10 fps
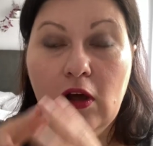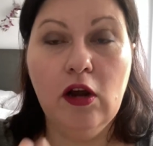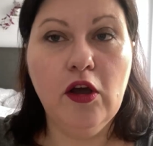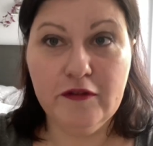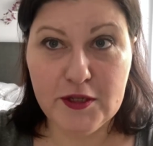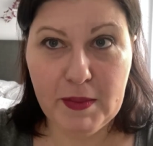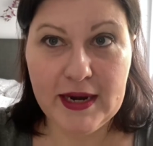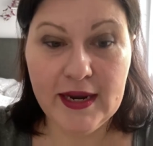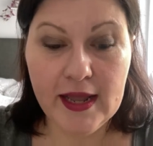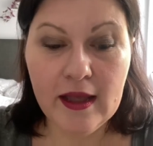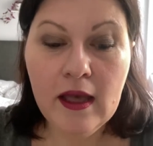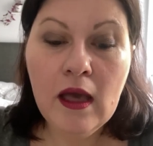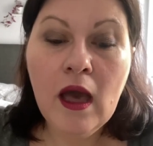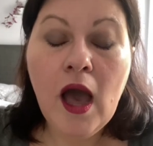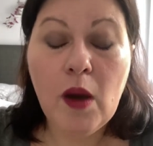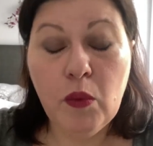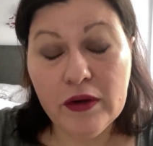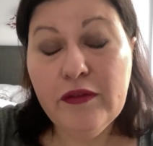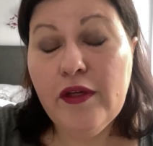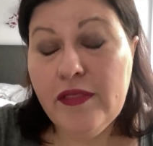a lot of spending. And
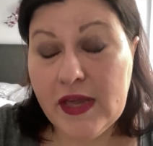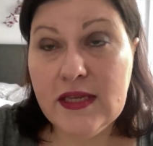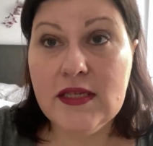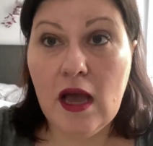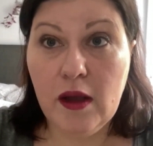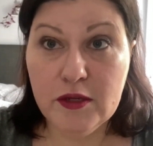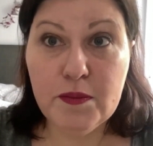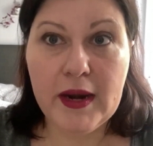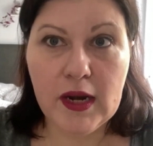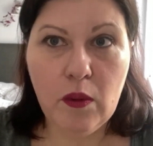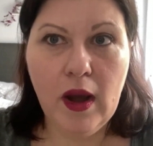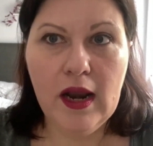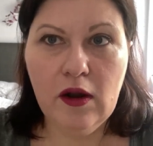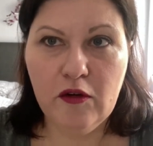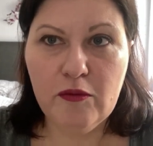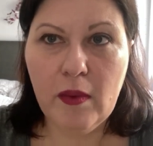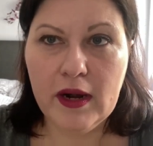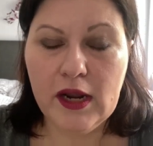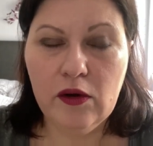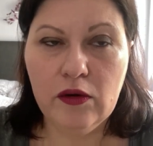one of the things that I was spending quite a lot of
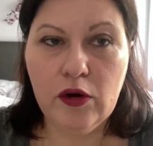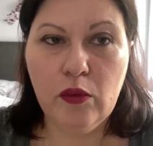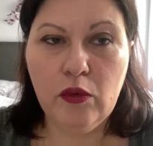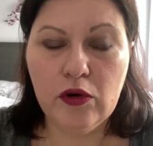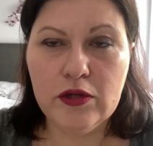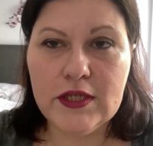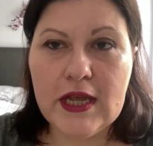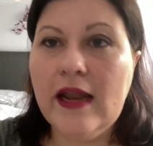money on was,